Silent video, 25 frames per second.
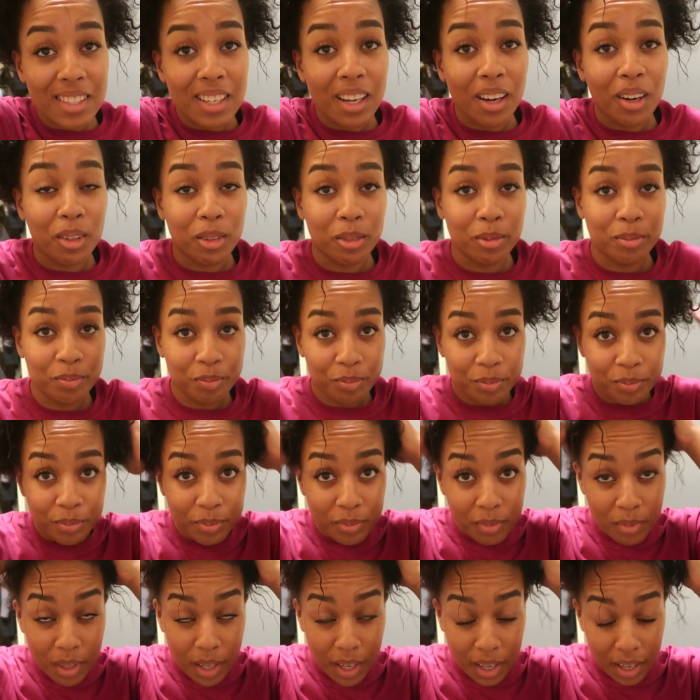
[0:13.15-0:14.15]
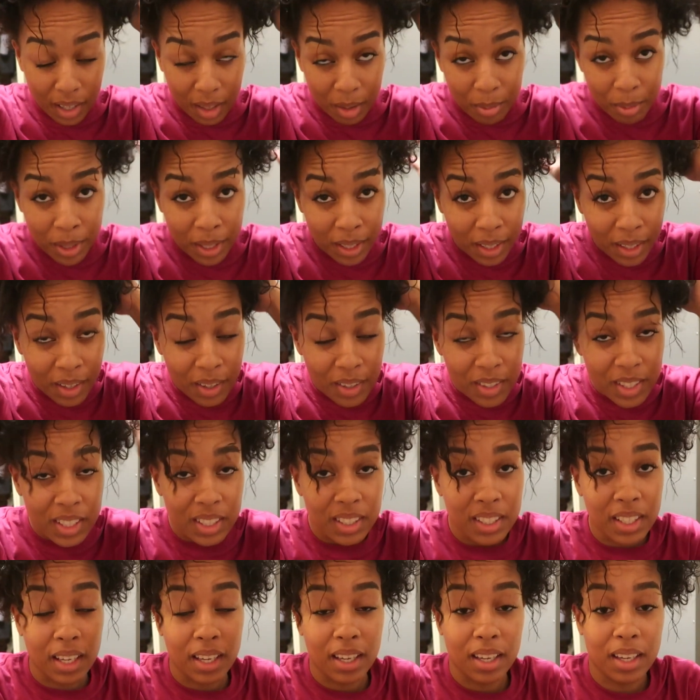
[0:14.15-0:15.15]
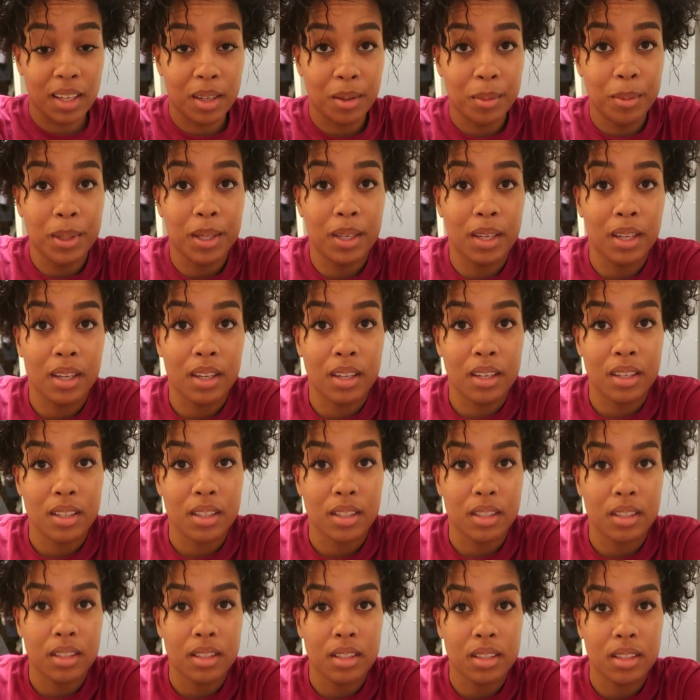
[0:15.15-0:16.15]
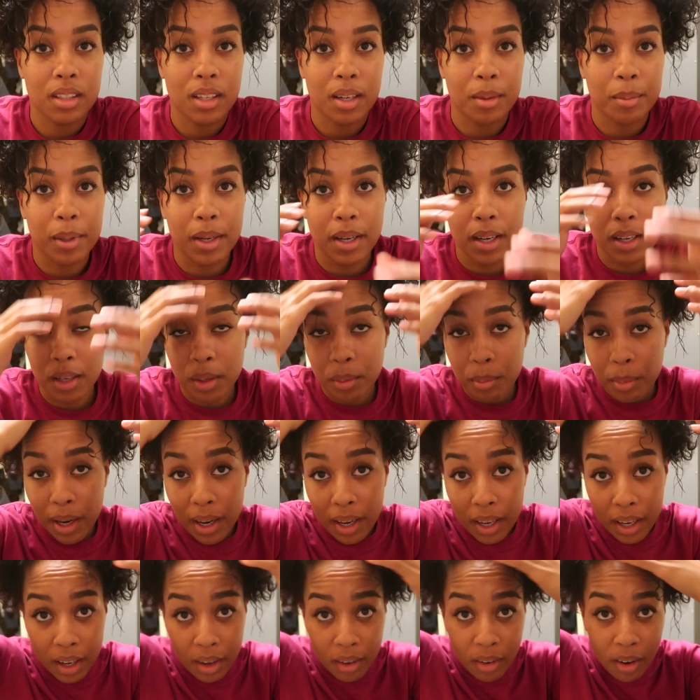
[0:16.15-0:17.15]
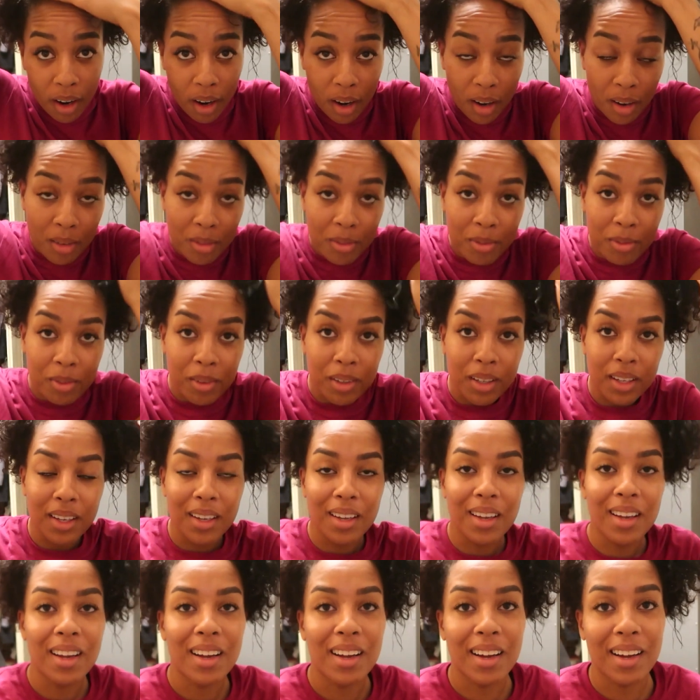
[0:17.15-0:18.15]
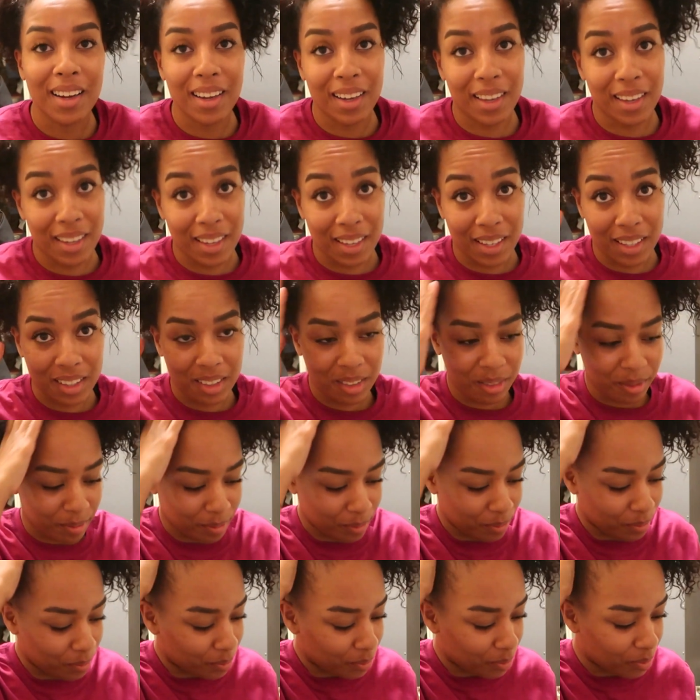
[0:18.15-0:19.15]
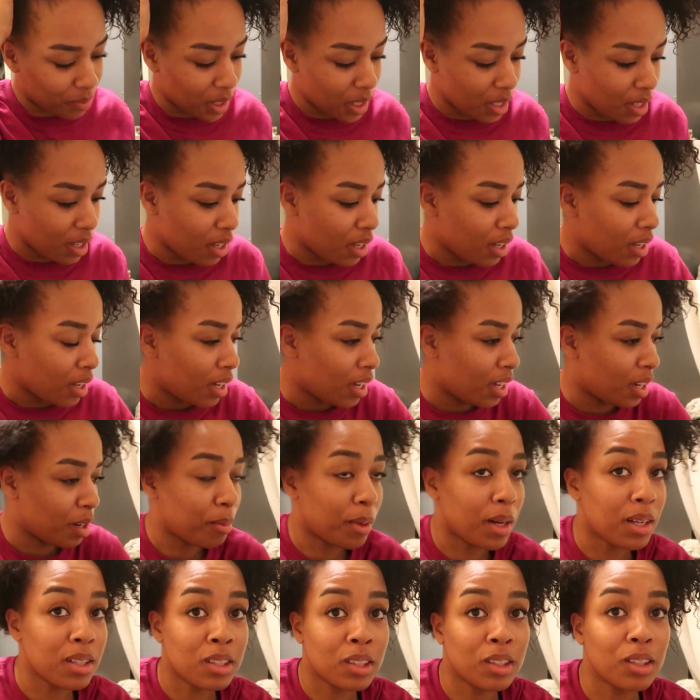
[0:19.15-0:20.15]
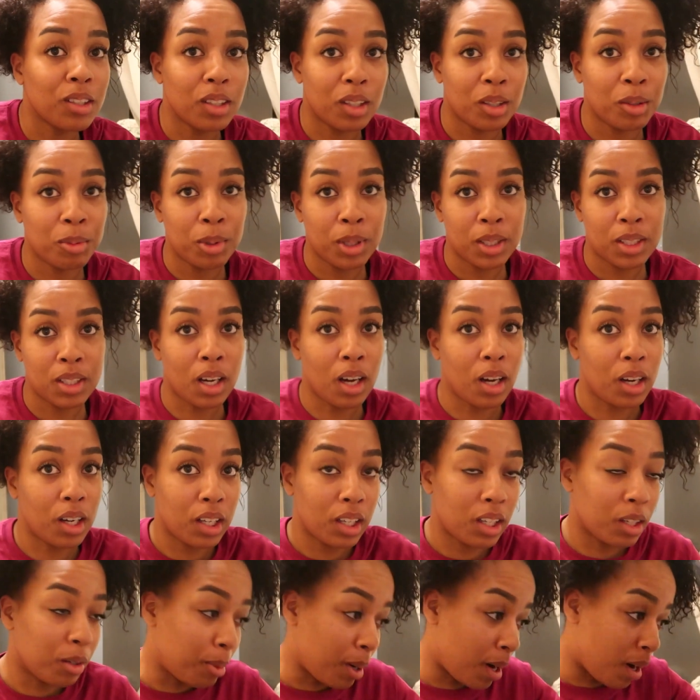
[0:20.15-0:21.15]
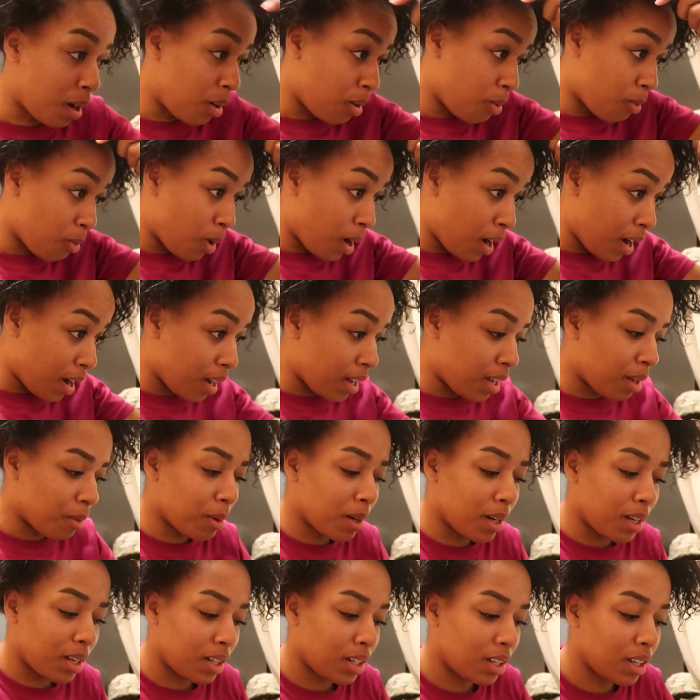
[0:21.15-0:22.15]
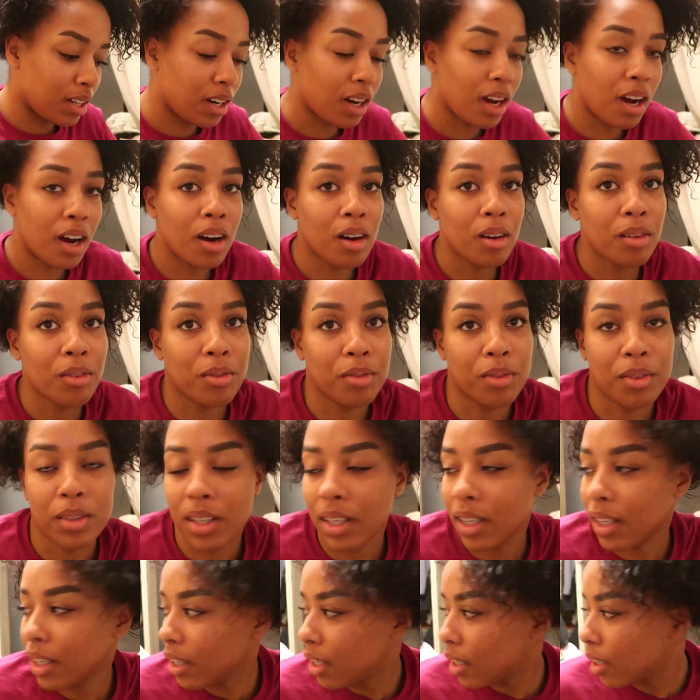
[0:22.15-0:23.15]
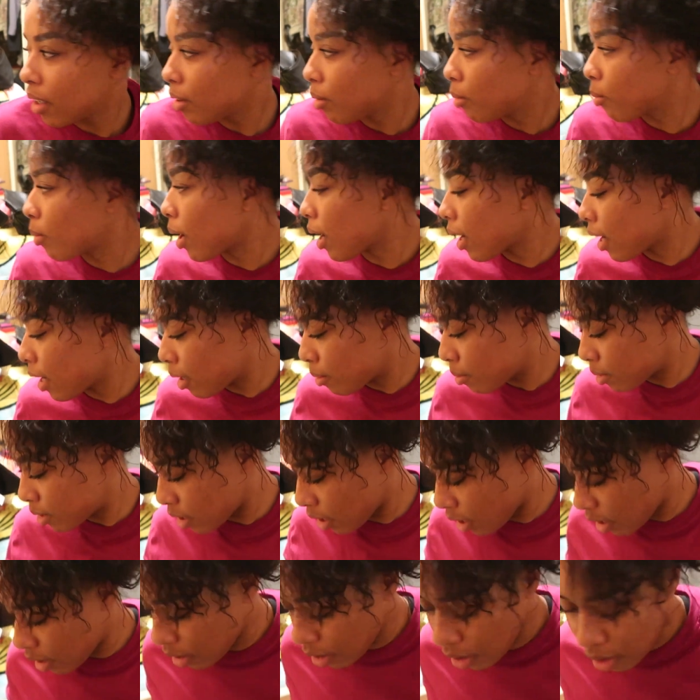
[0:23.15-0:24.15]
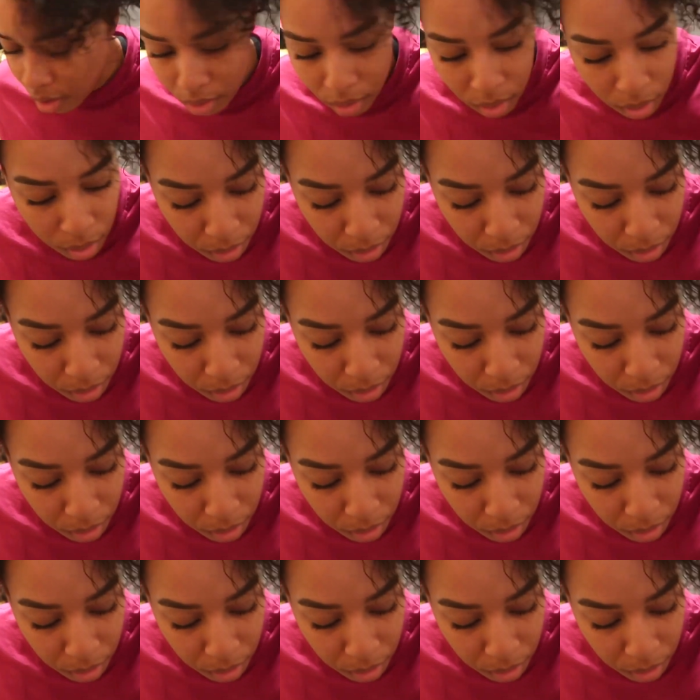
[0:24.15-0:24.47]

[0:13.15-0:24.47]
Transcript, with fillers: so i am here today because i'm cutting my hair off again and i'm also going to be talking about why i'm cutting it off and why i'm starting all